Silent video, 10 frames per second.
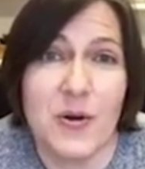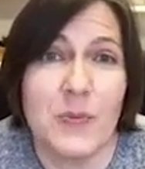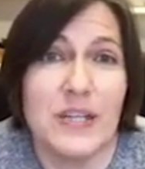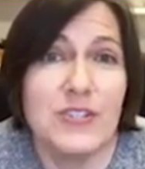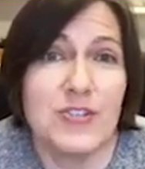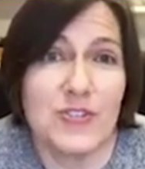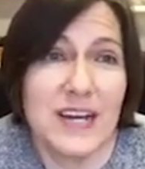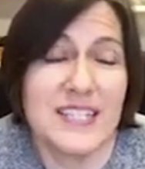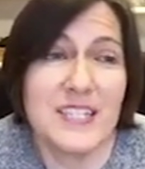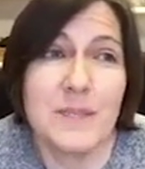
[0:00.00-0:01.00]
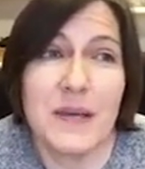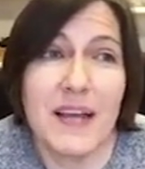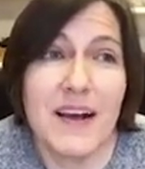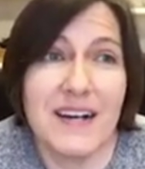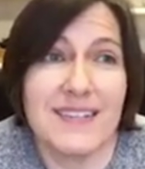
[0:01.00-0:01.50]
Are we stressed
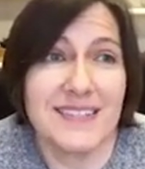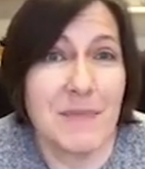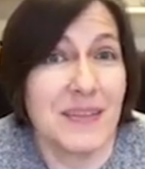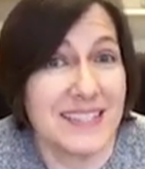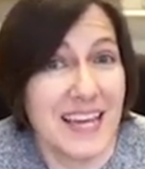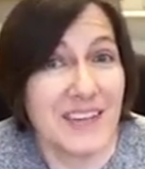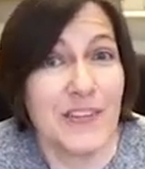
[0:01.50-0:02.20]
because something's out